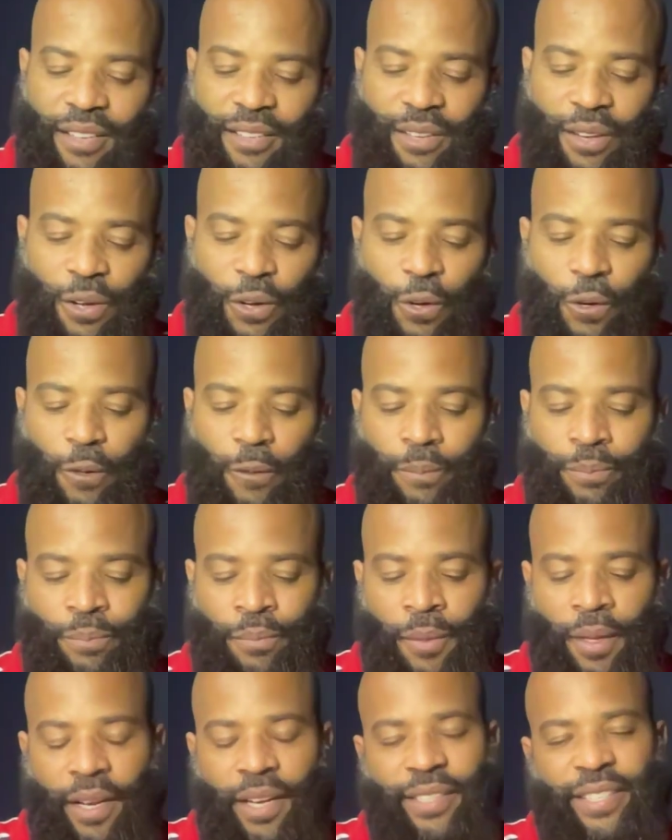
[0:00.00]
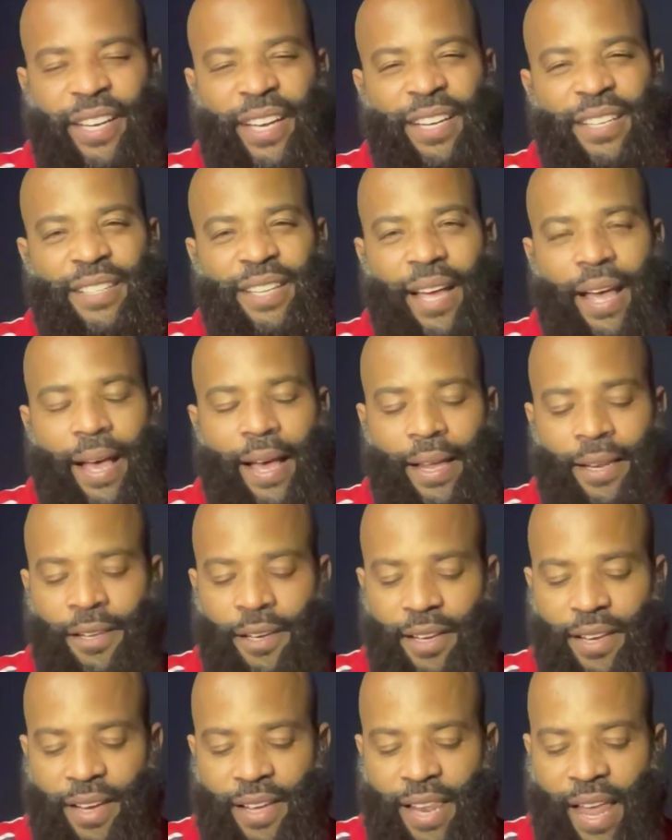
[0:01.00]
So Katina's
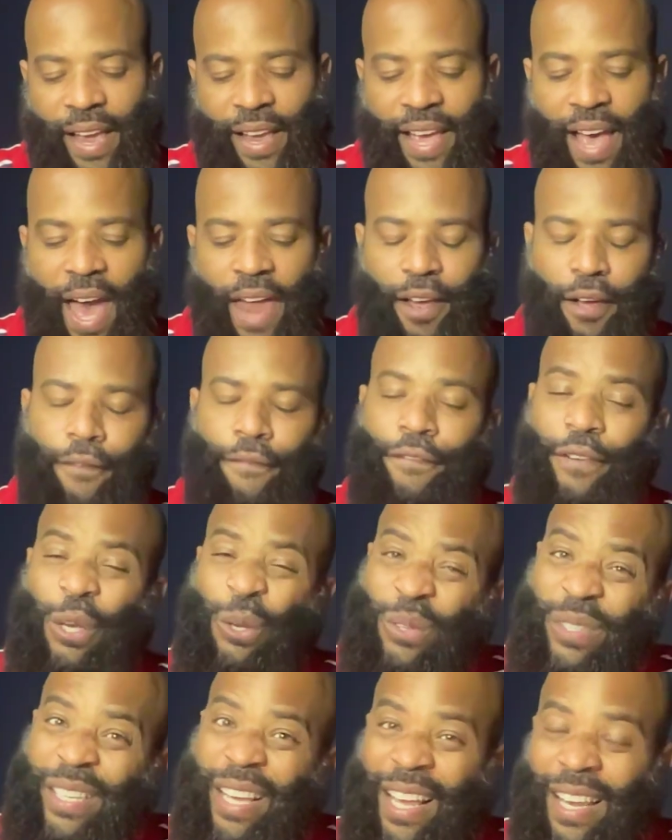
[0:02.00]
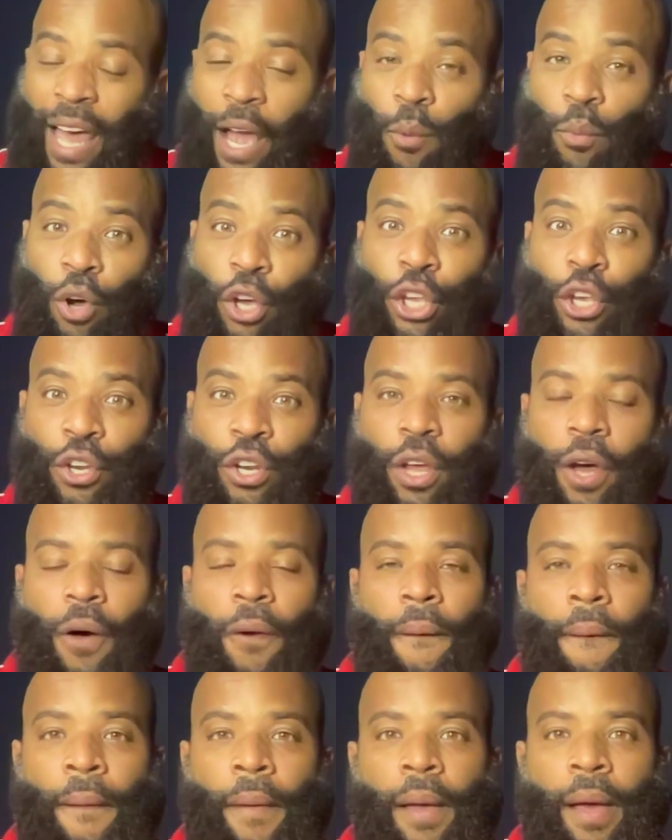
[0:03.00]
looking like kind of confused, saying like,
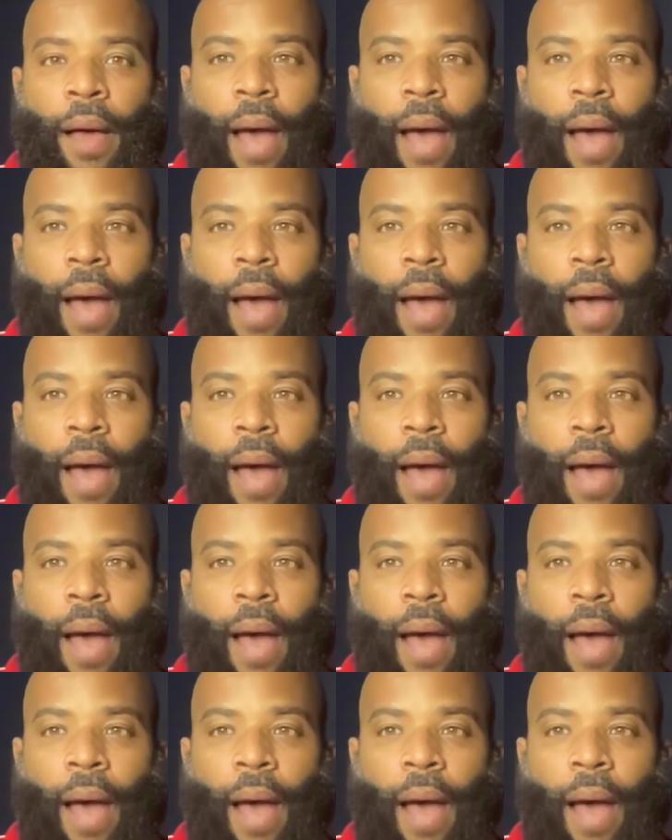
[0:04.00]
well,